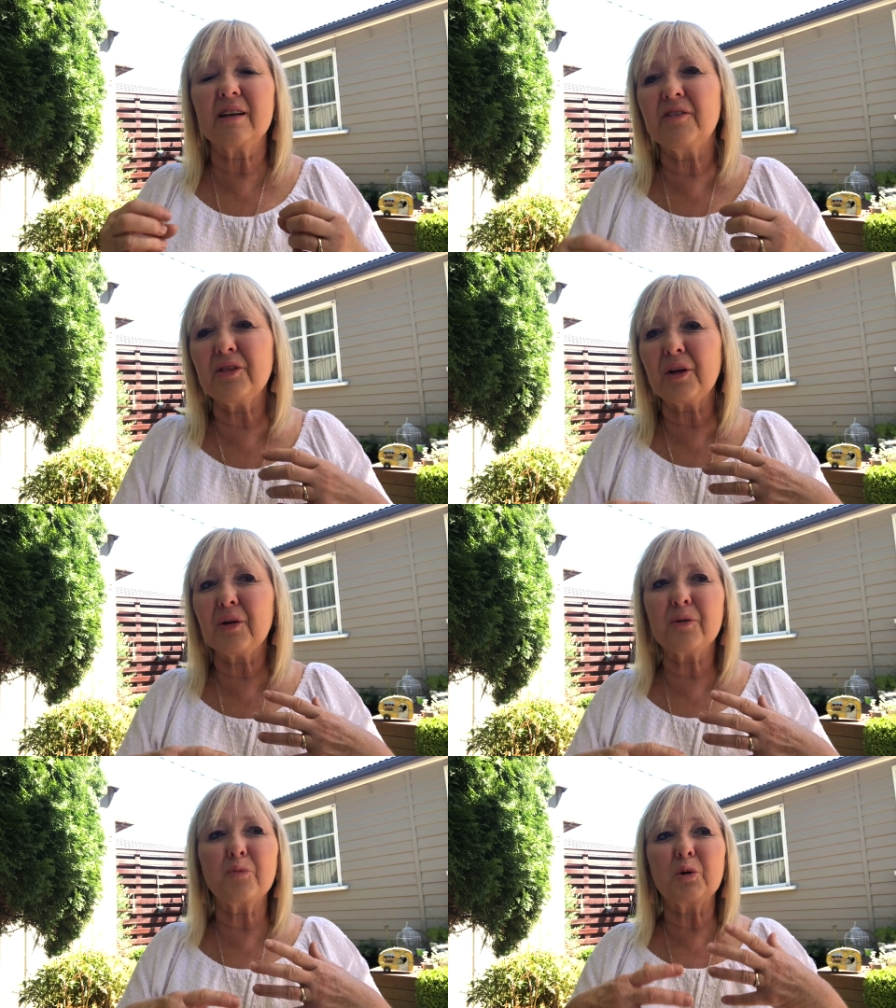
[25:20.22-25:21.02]
even
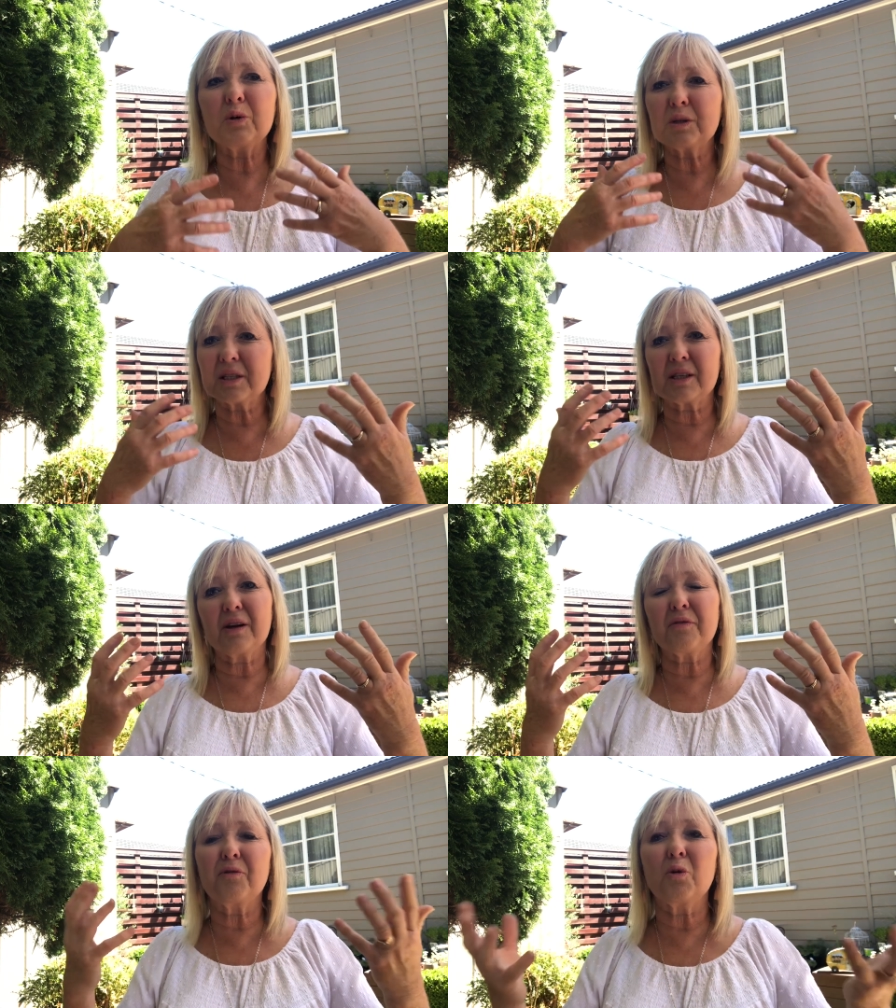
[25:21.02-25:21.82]
though the world is
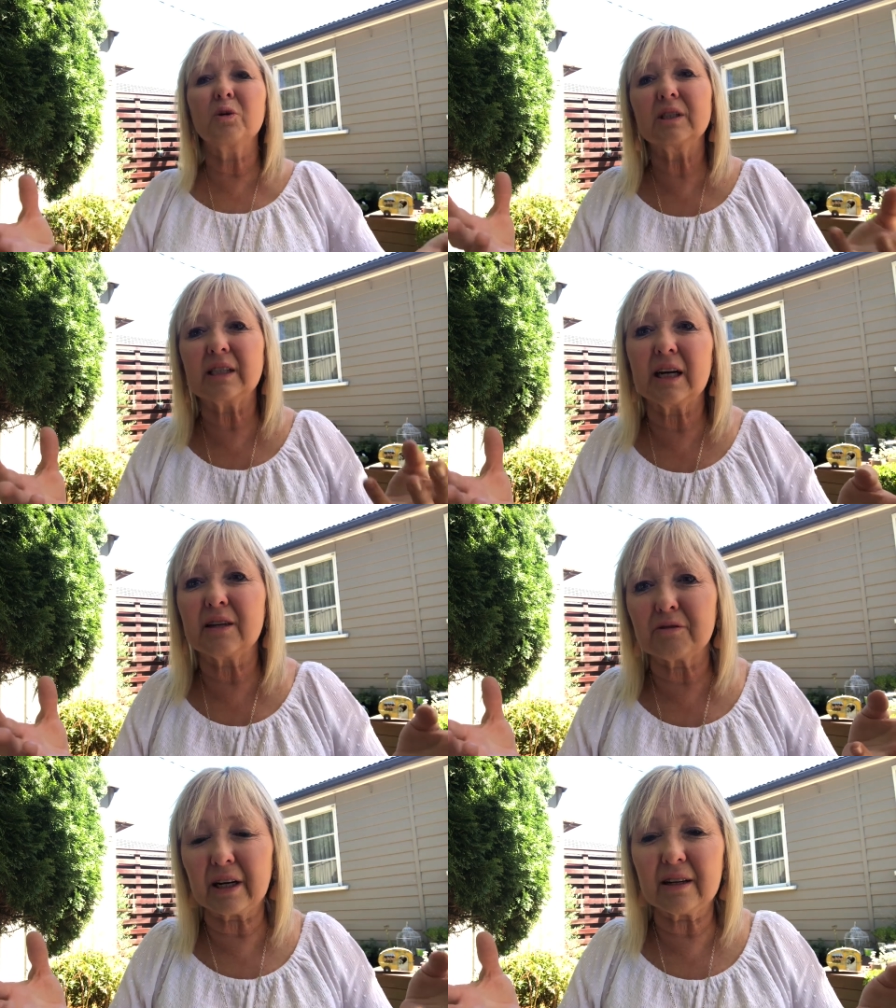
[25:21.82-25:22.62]
like falling down
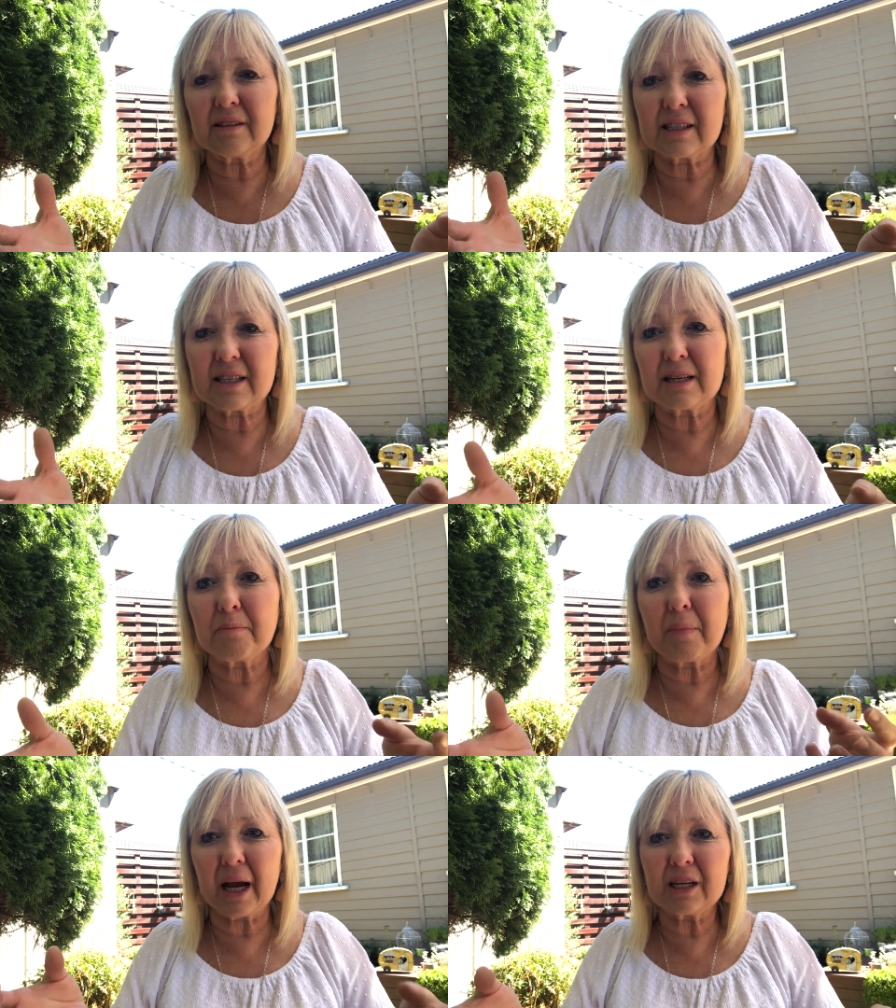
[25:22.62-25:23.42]
around us in a
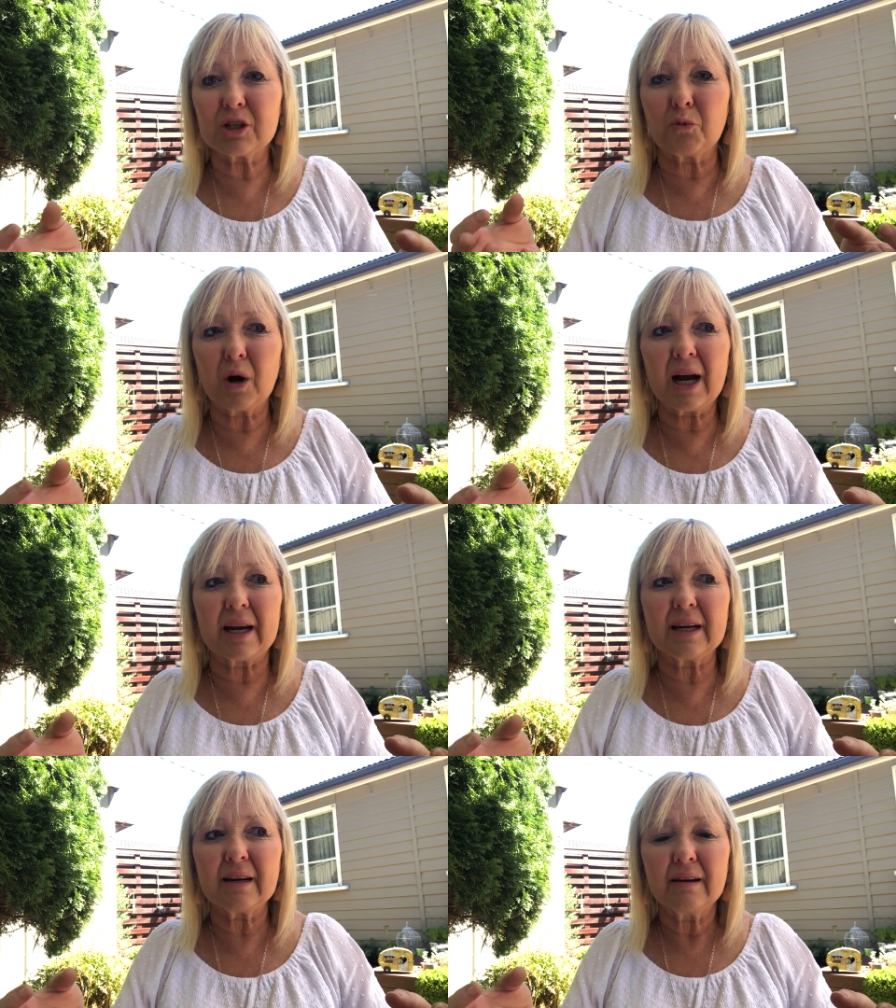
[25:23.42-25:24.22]
major
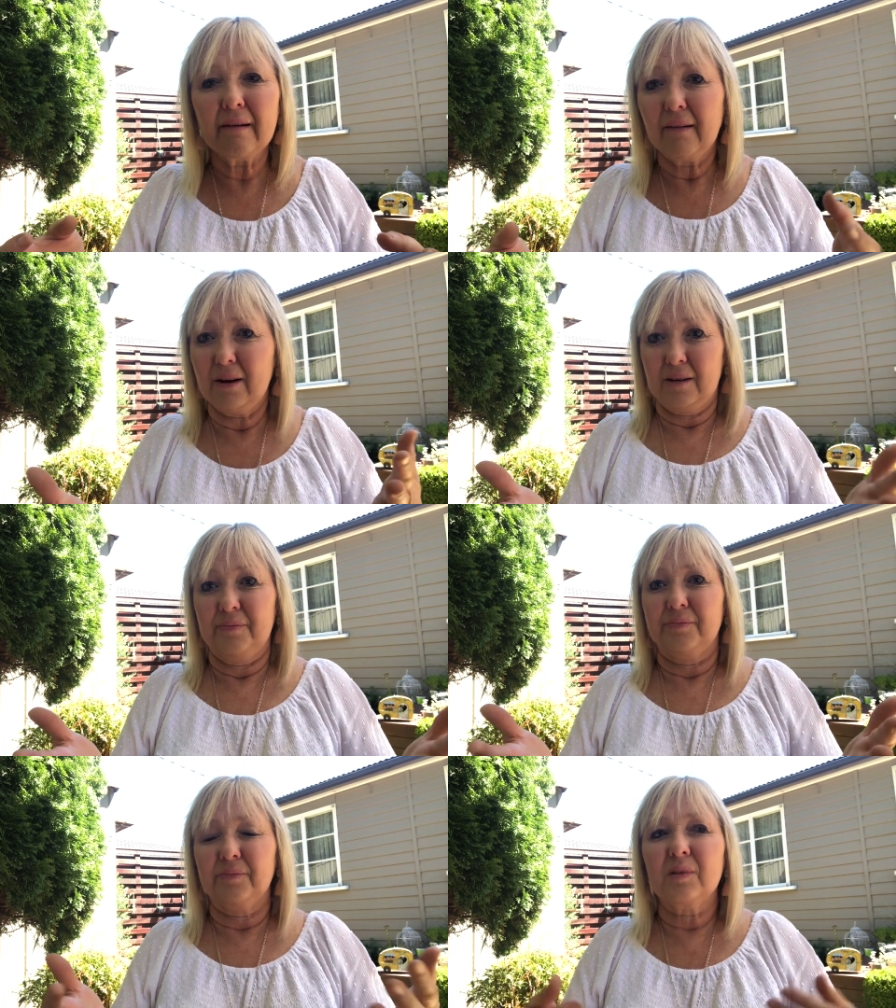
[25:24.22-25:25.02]
way,
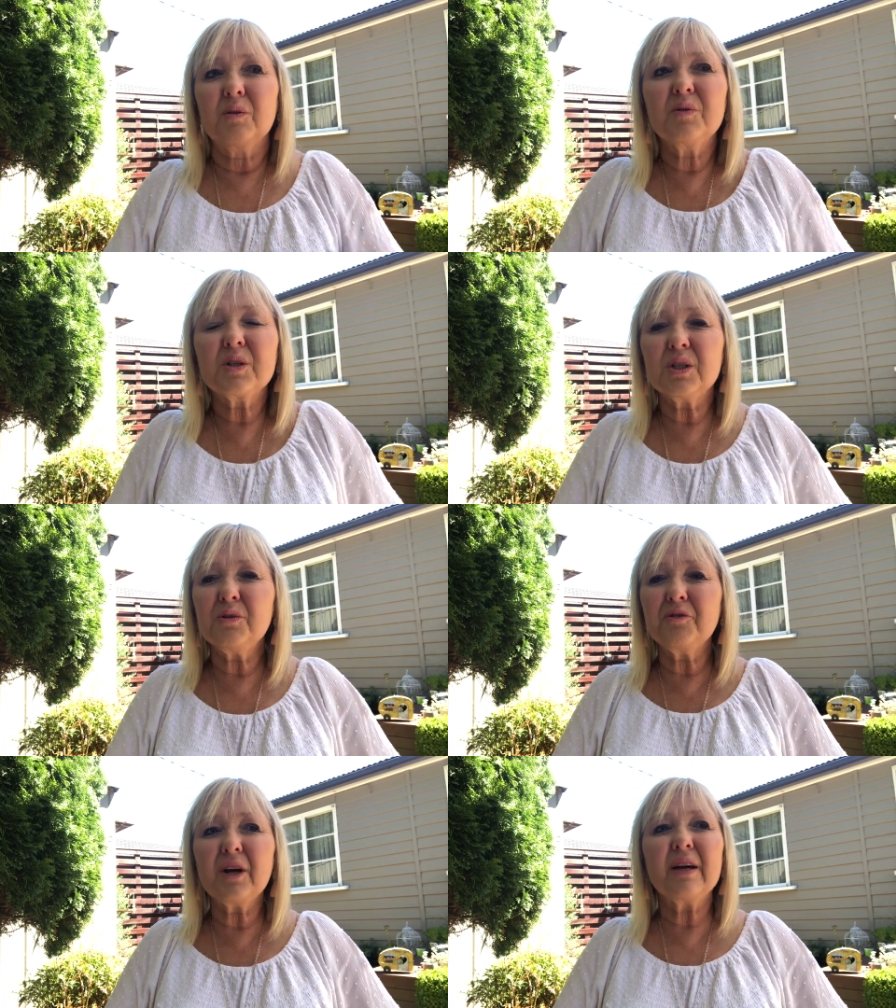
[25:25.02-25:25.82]
we've still
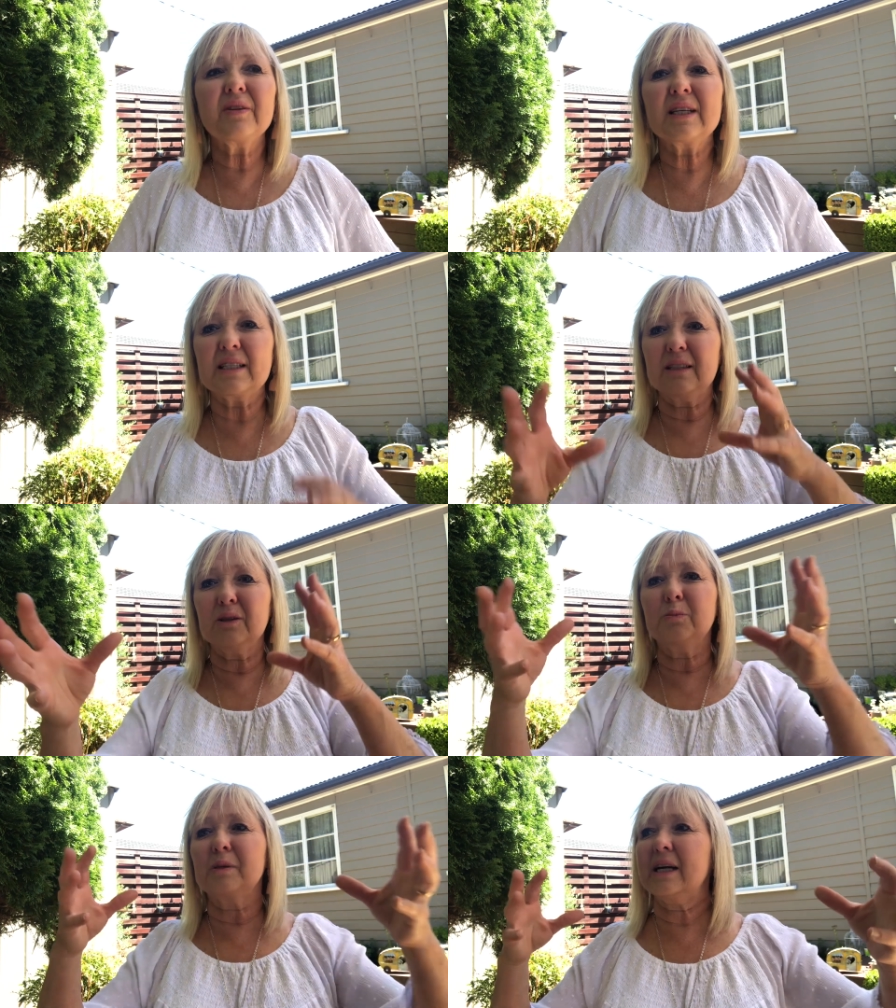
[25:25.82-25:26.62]
found these
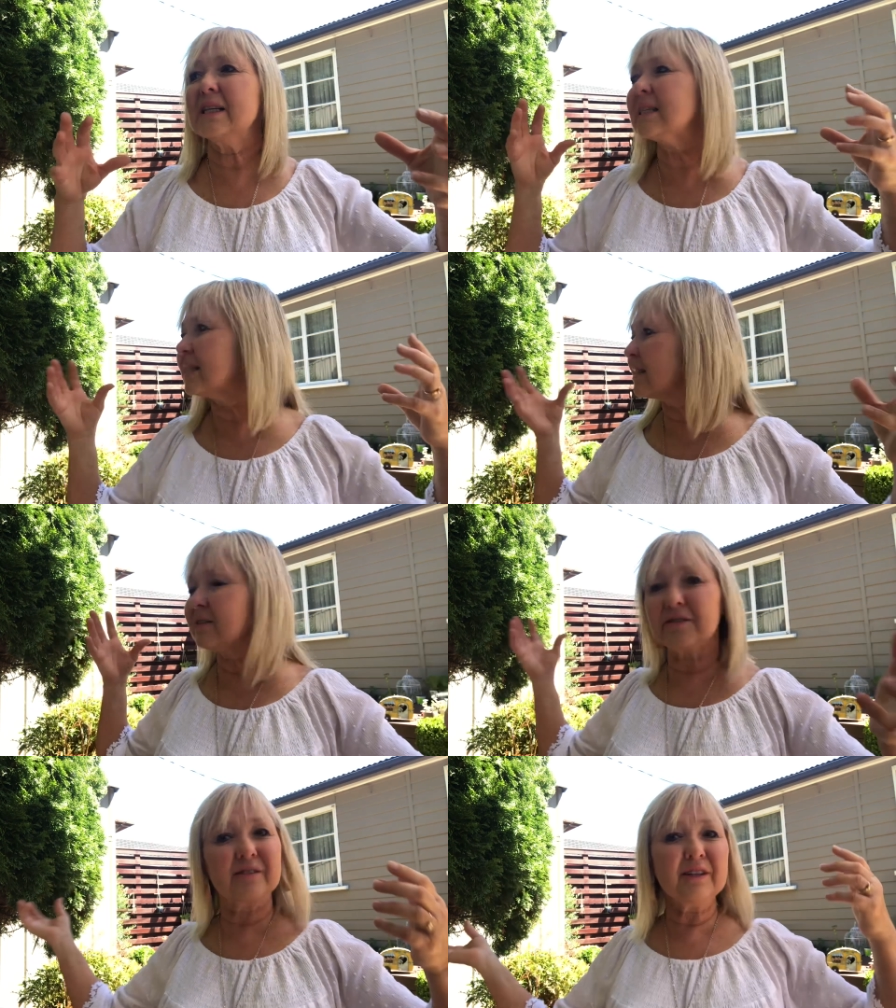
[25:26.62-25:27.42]
little places
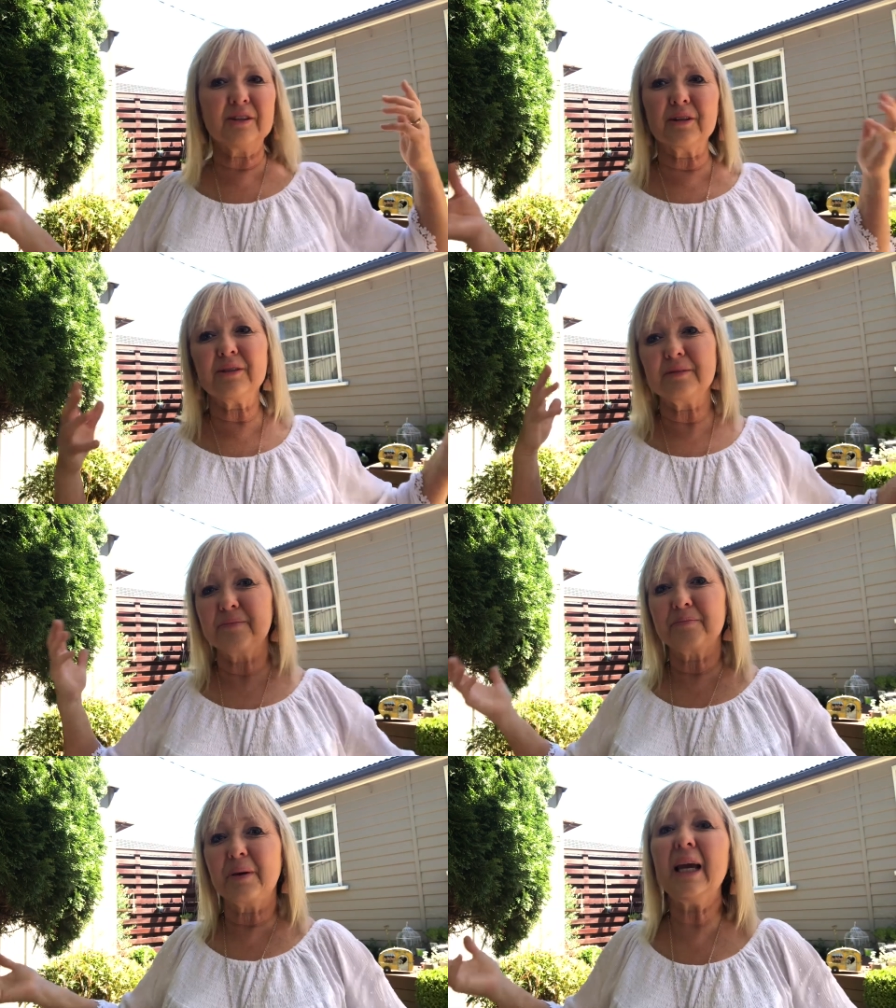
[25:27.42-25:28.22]
of you know
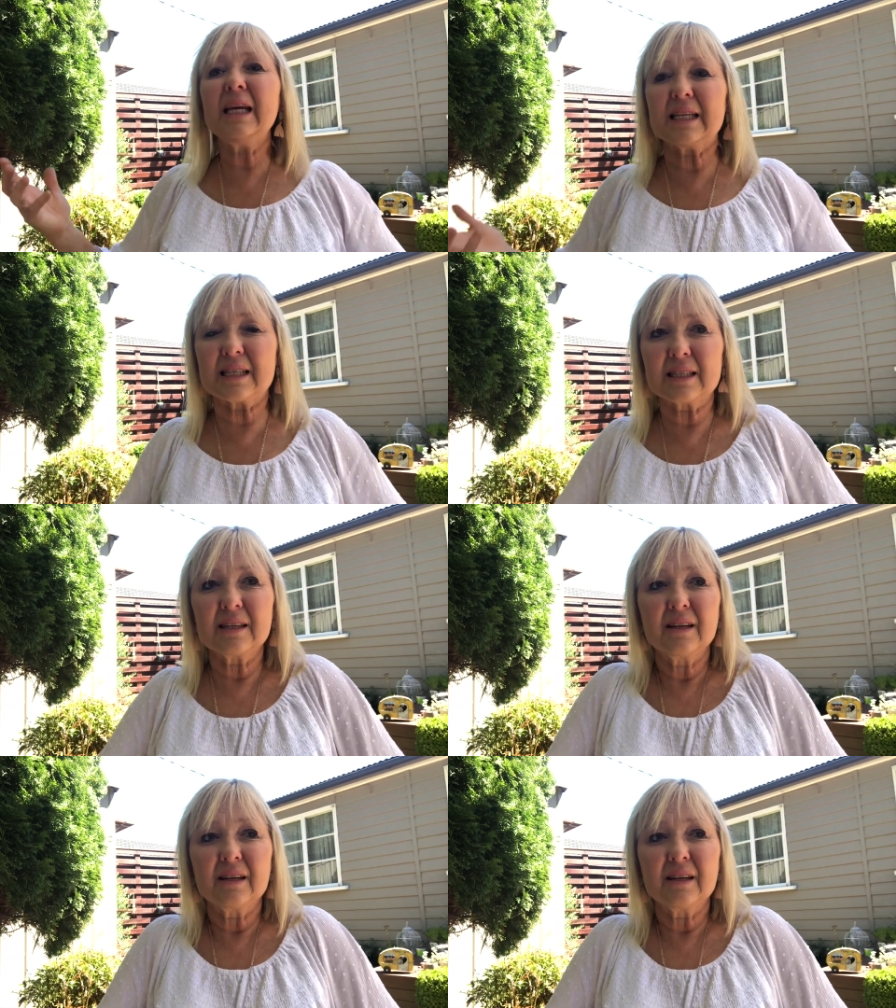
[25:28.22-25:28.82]
peace.